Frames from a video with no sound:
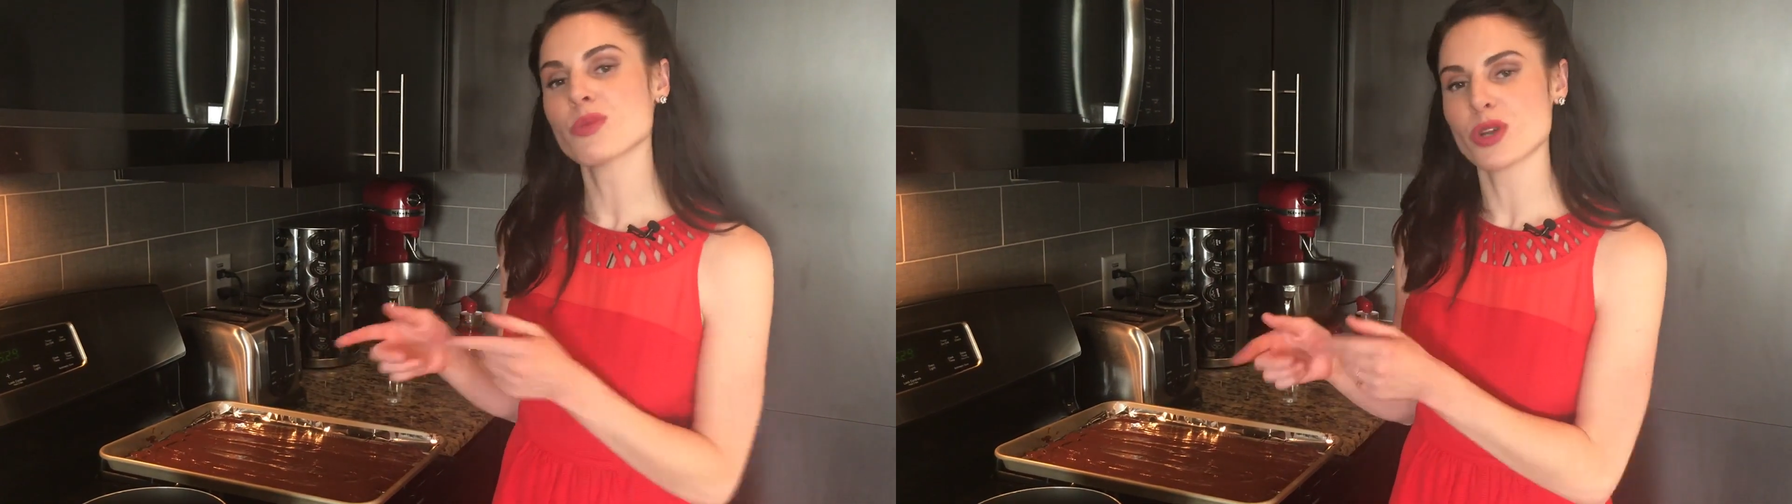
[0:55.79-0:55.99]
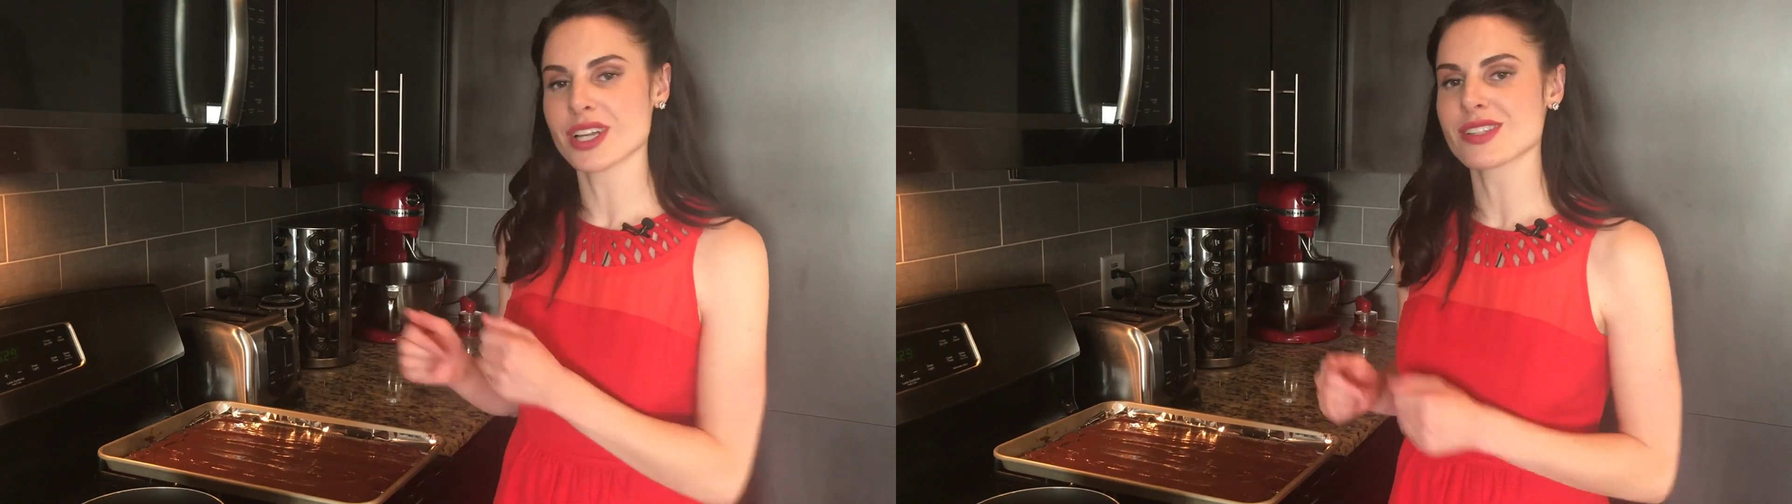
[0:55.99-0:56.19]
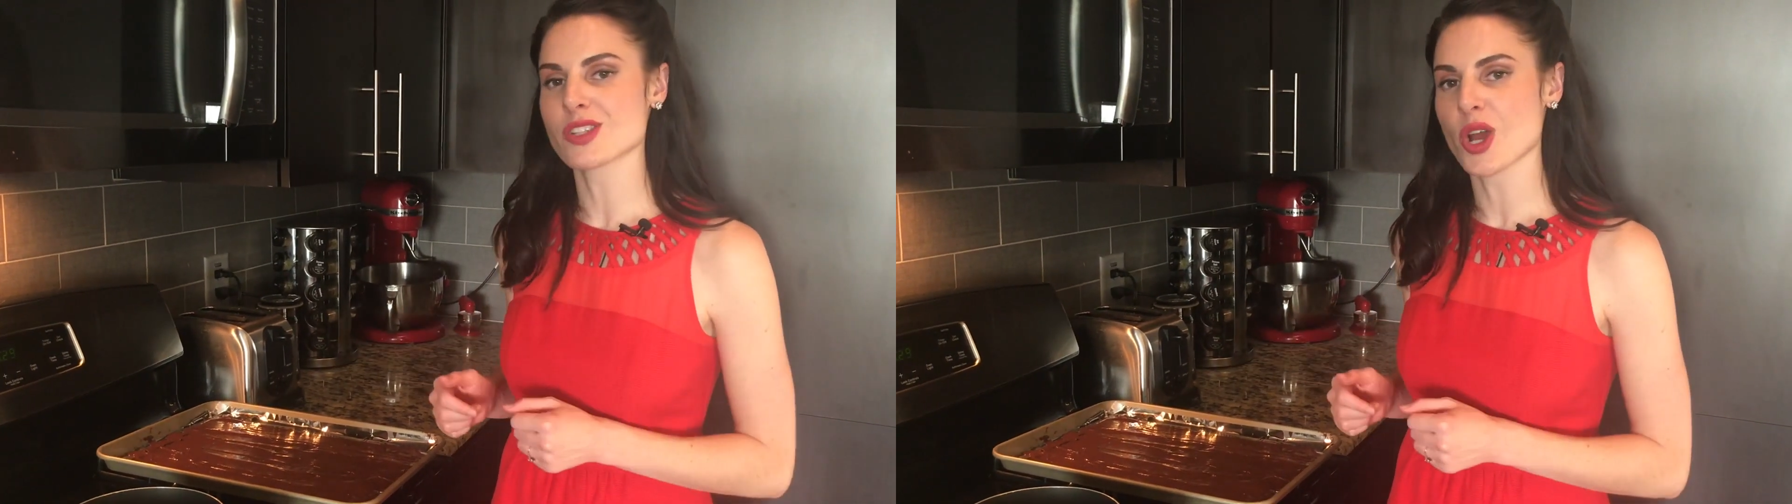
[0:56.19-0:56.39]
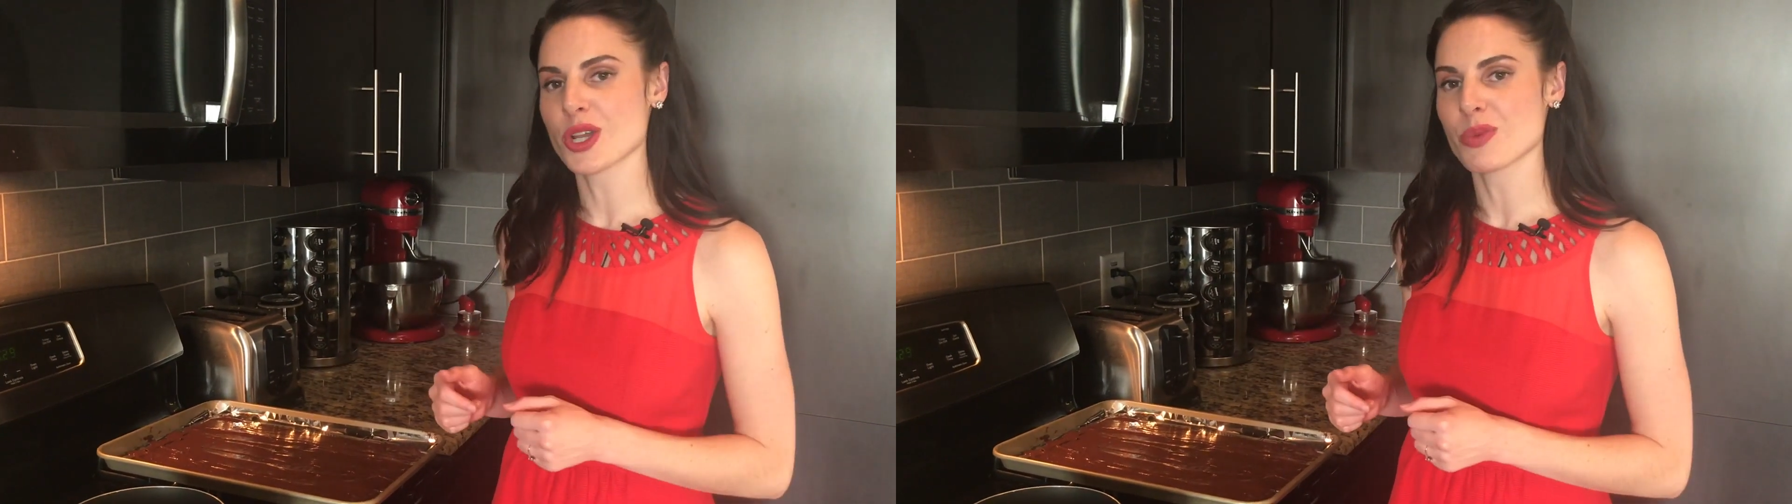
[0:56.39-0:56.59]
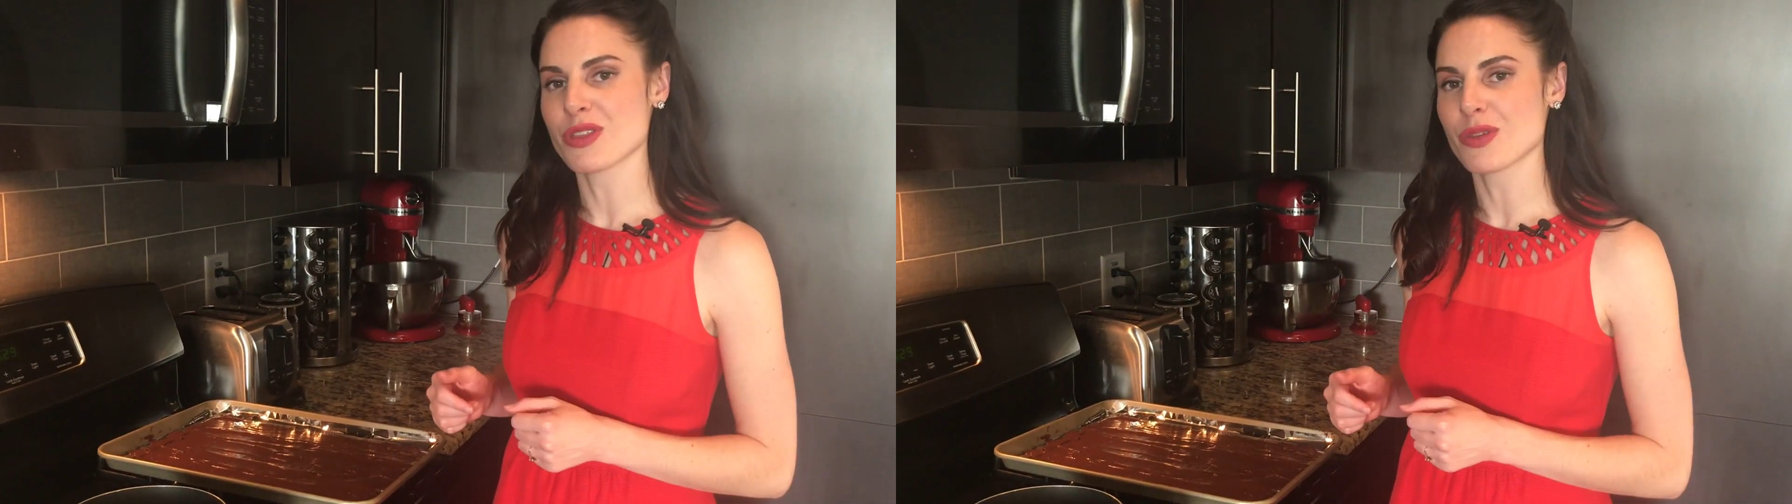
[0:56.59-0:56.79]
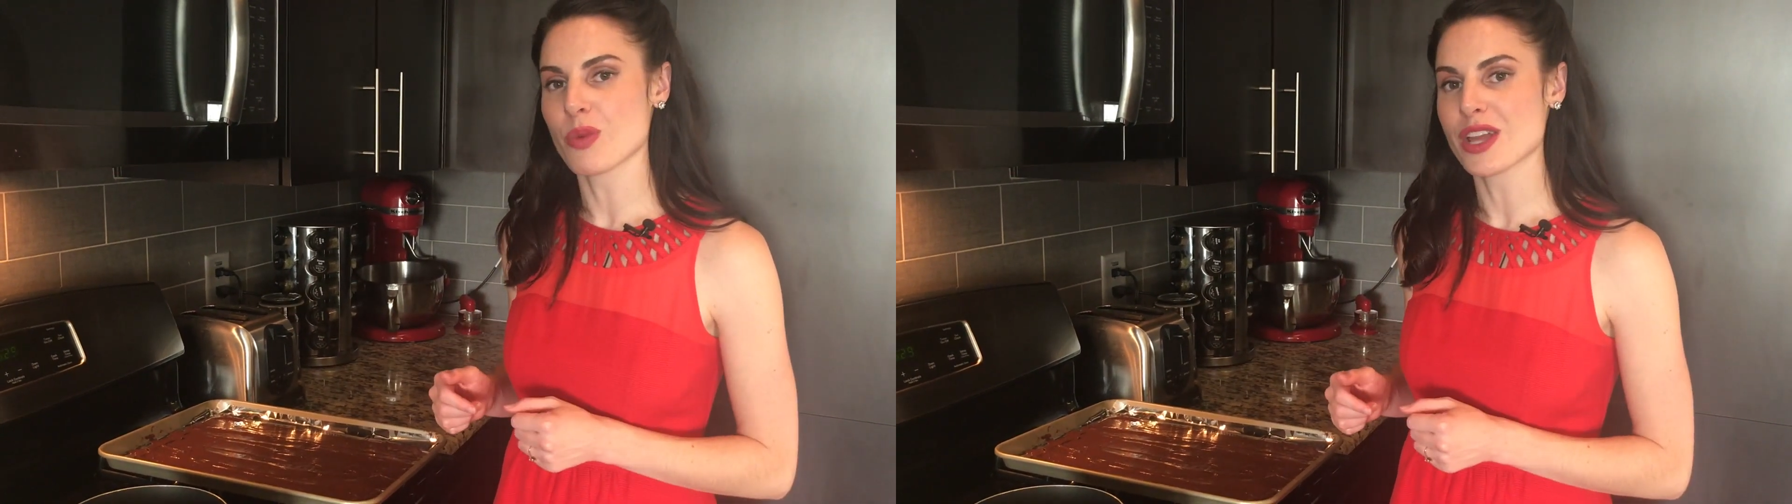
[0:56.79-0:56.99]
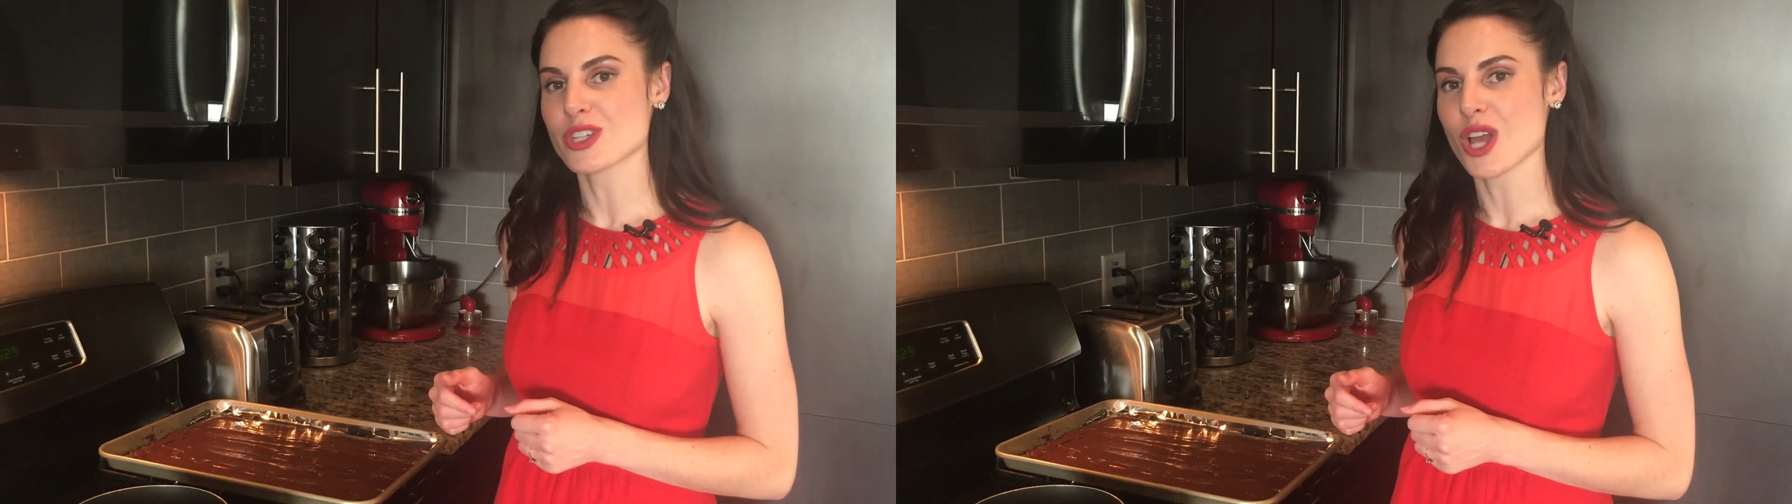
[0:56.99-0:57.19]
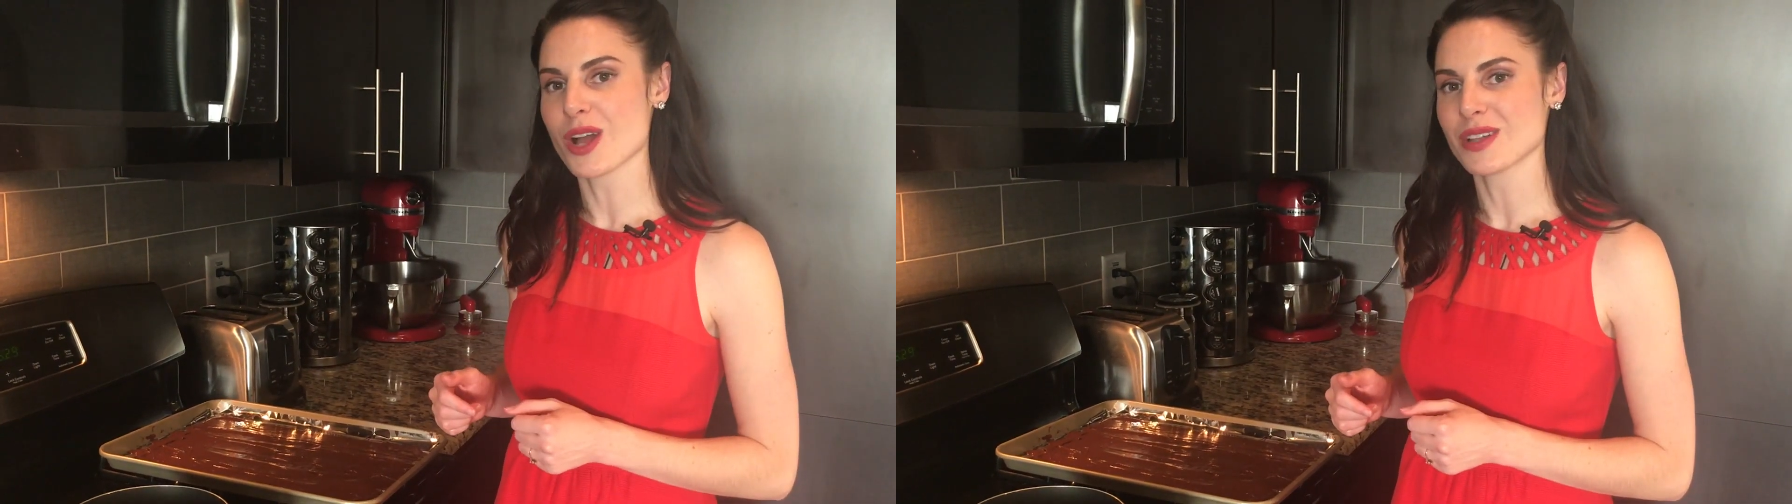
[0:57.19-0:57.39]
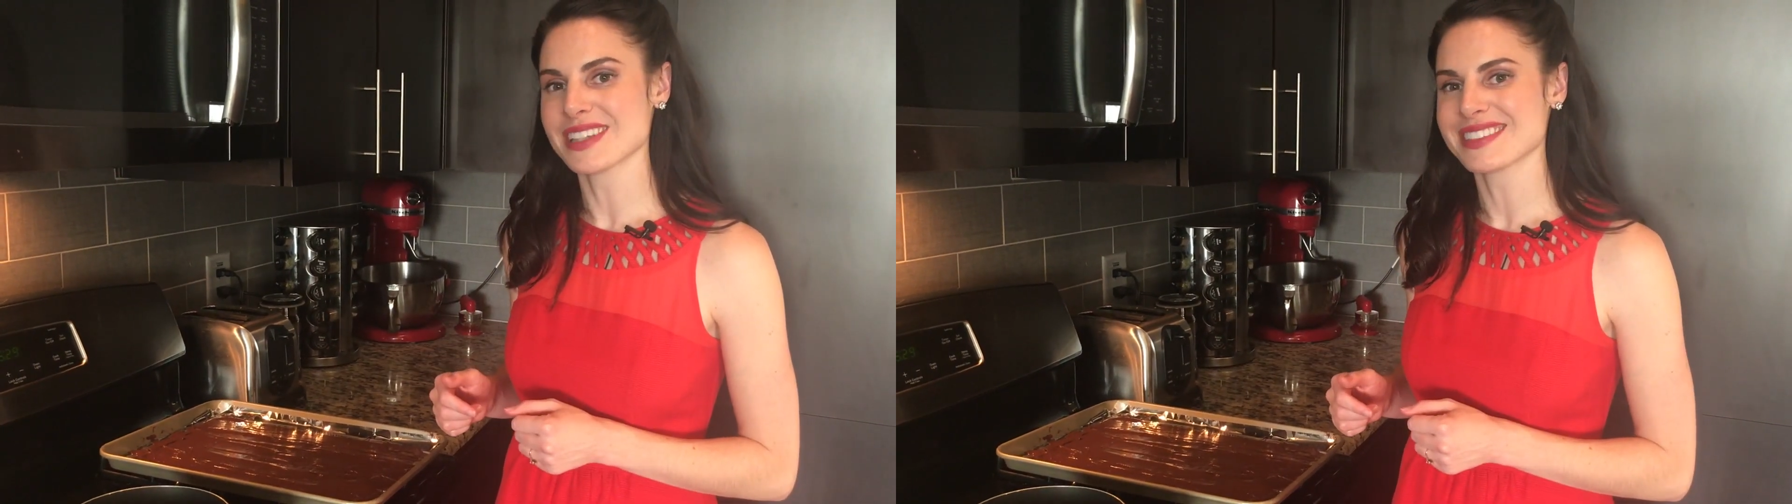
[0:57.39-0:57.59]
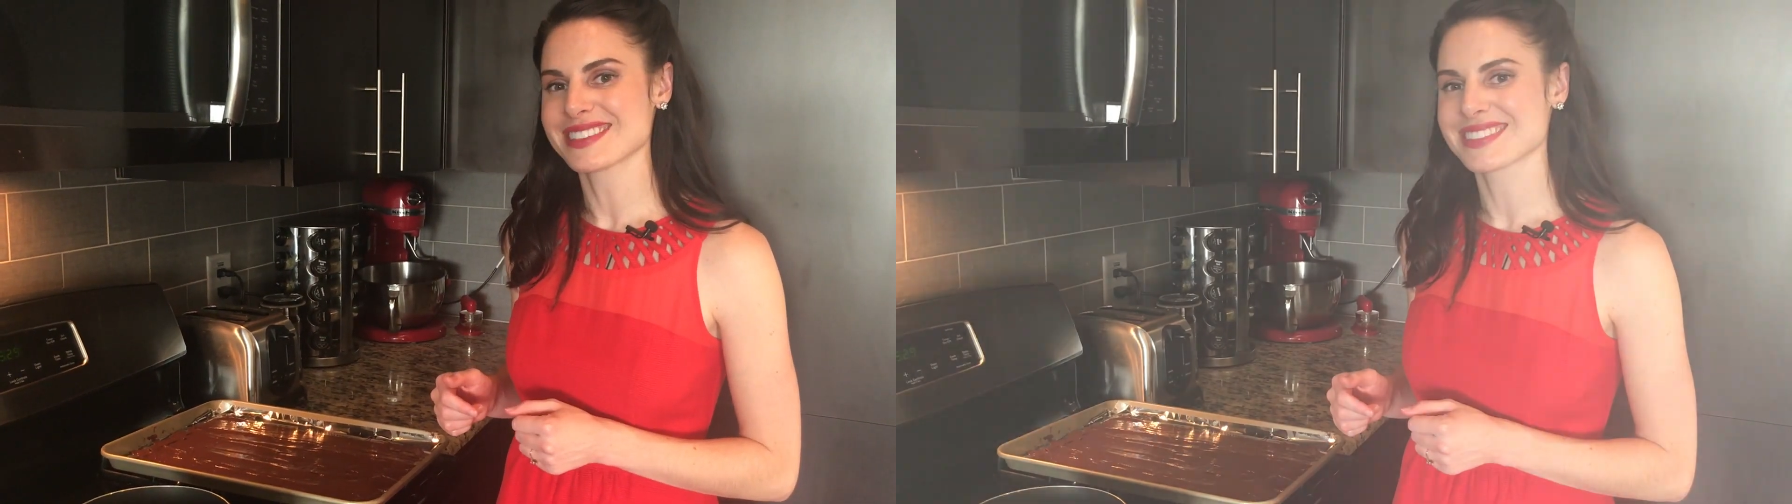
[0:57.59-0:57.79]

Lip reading: we'll get started with the white chocolate.